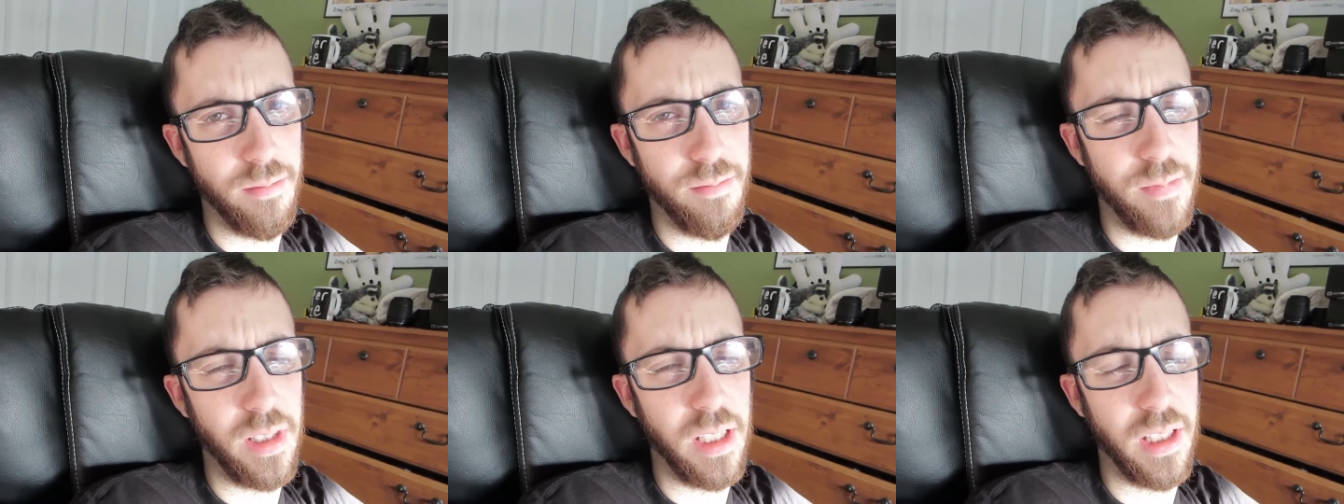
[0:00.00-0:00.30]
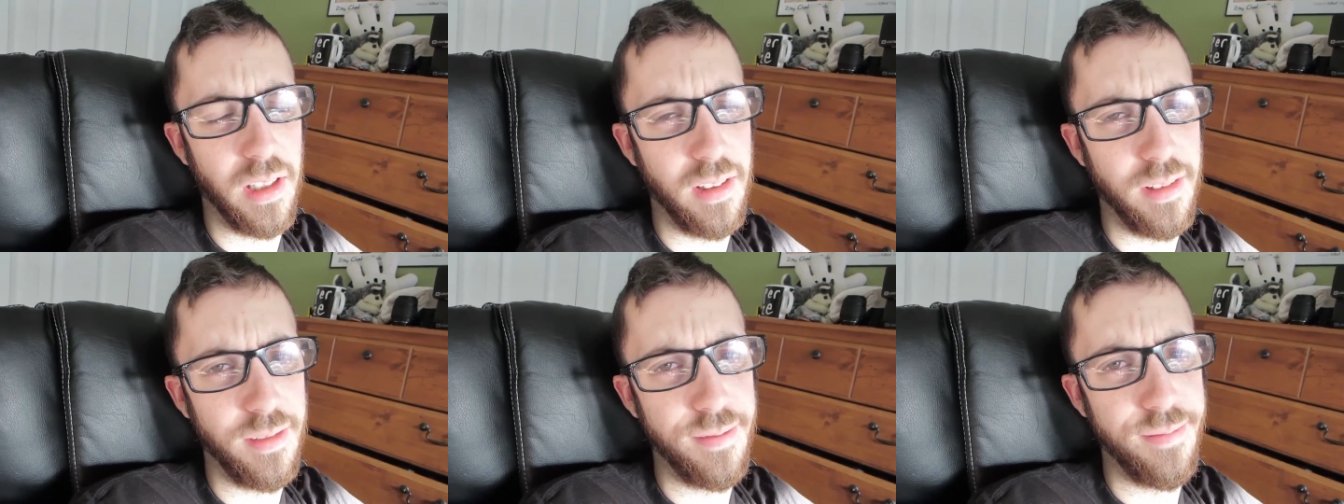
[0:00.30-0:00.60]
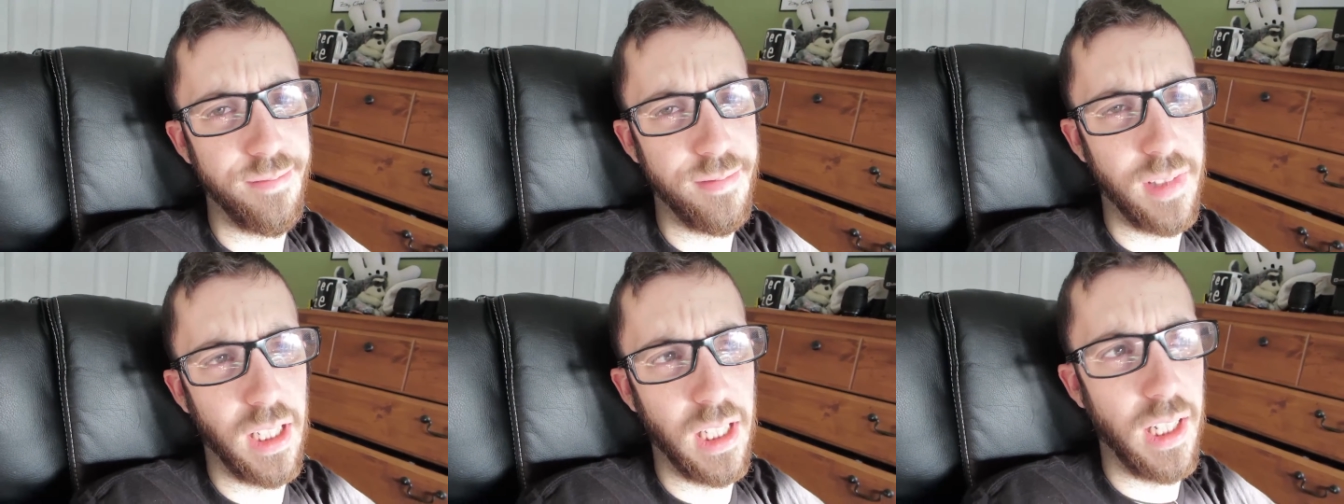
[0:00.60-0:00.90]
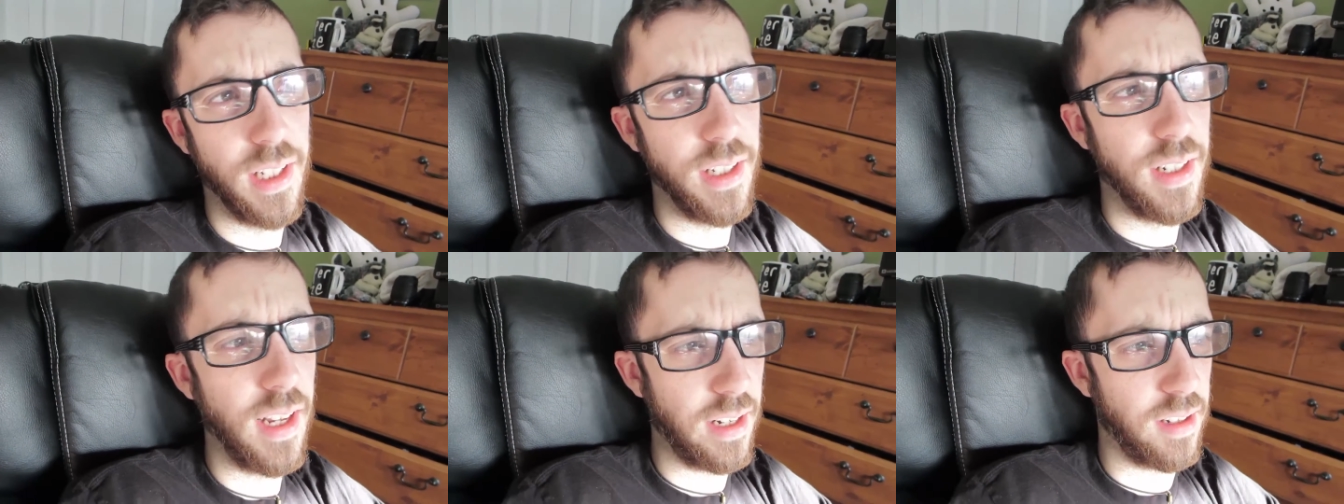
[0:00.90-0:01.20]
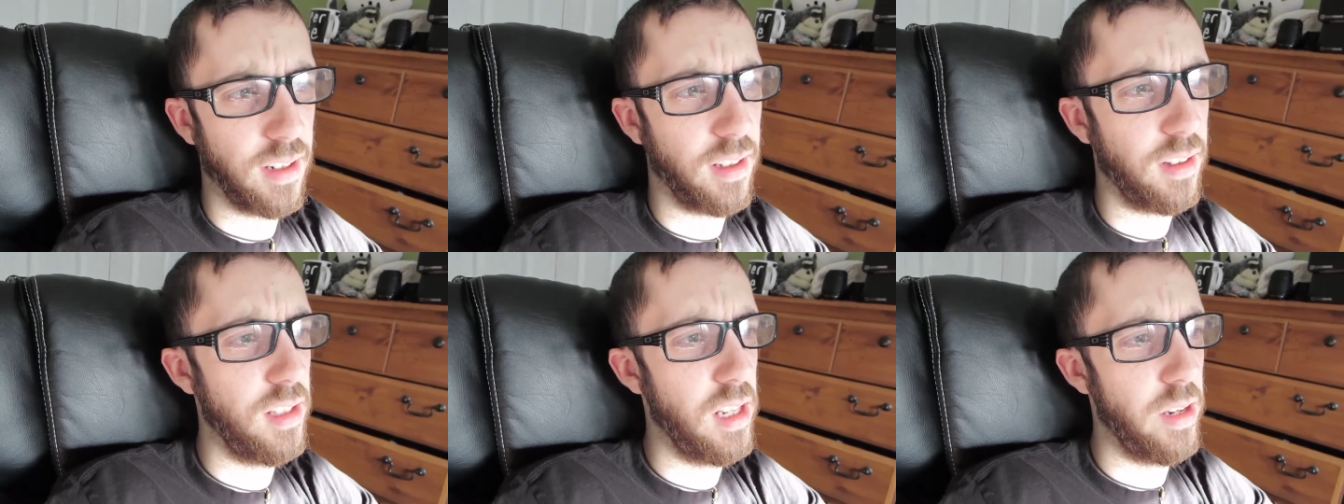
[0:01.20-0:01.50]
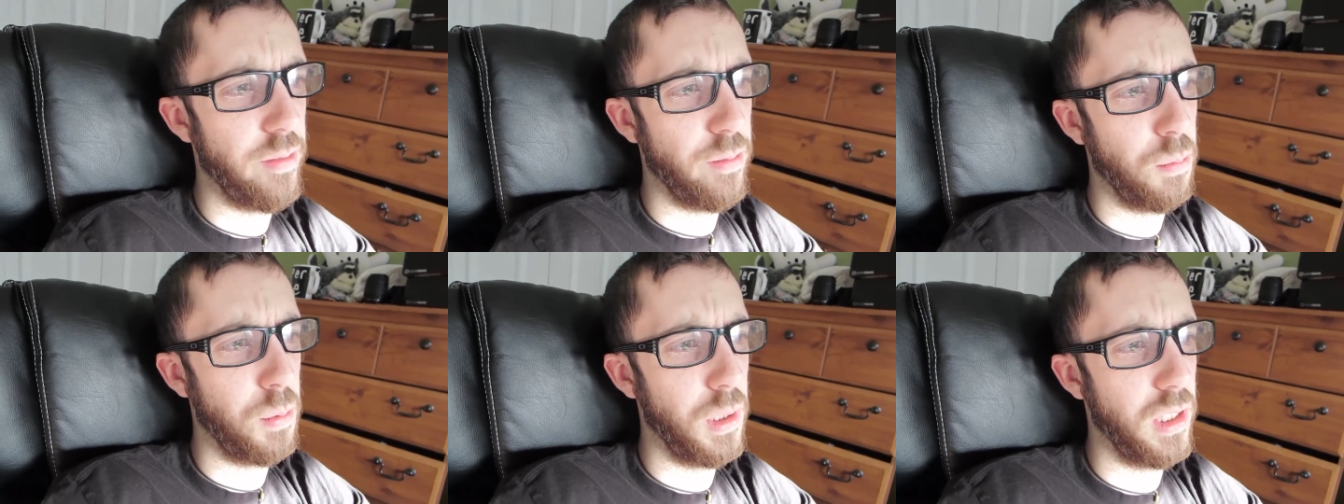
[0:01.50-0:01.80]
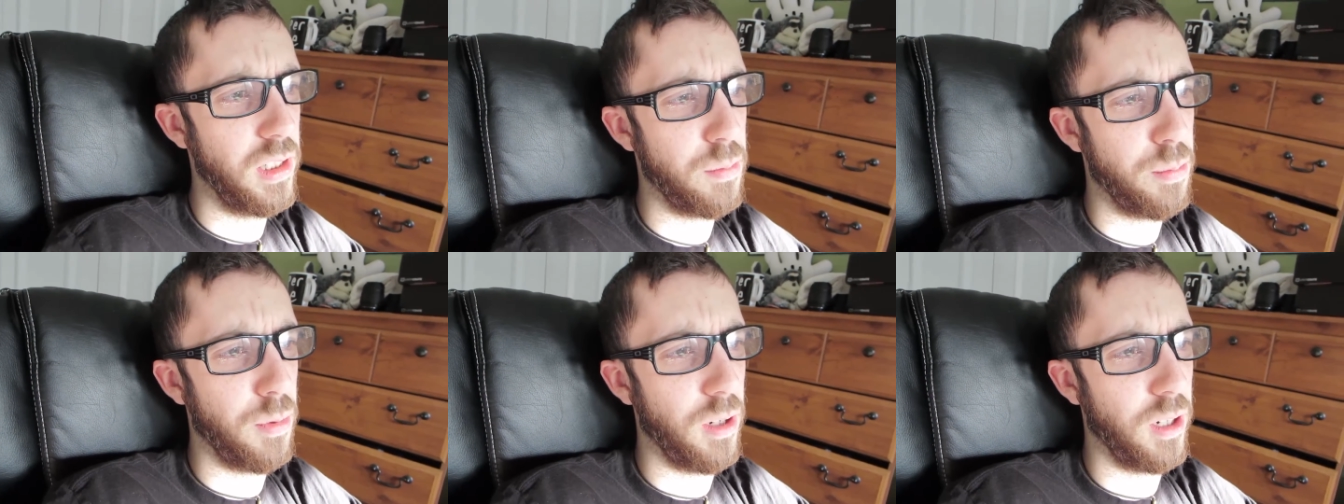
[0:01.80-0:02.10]
yeah, technically have a
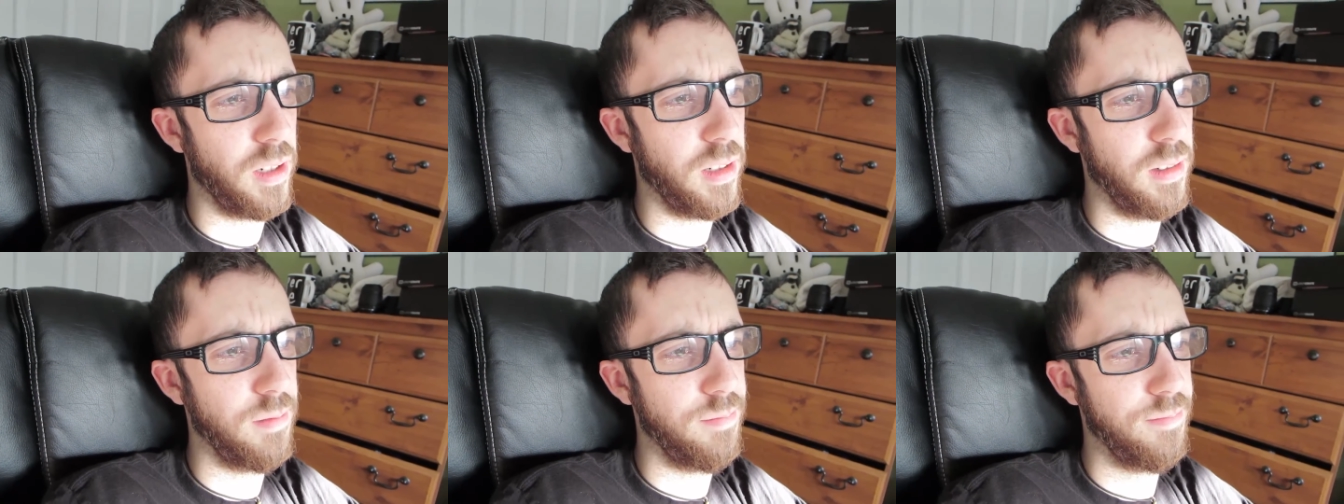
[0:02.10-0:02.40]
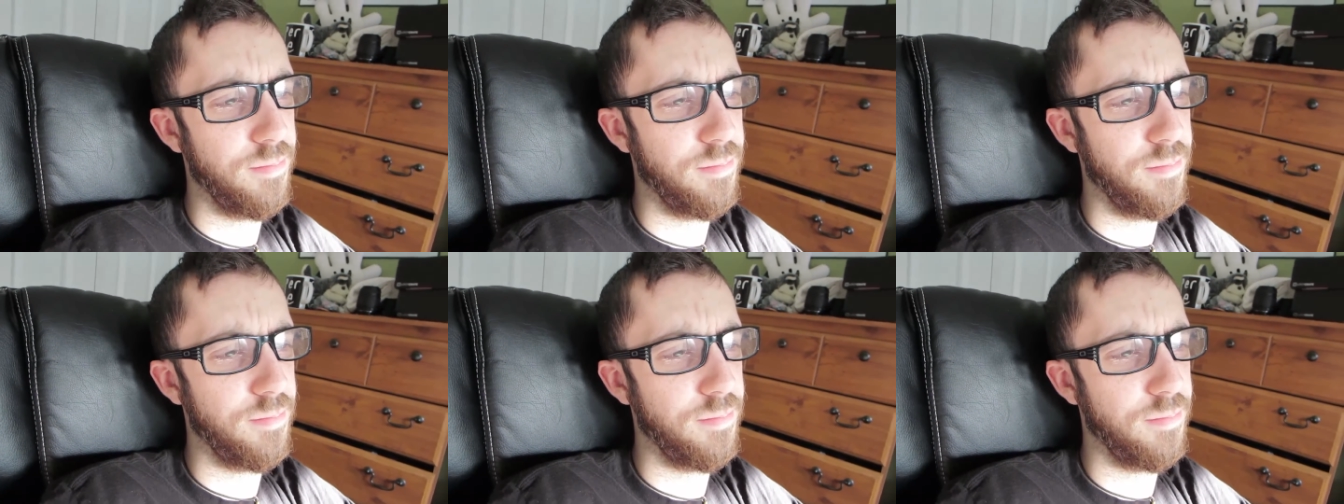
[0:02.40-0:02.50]
place to park.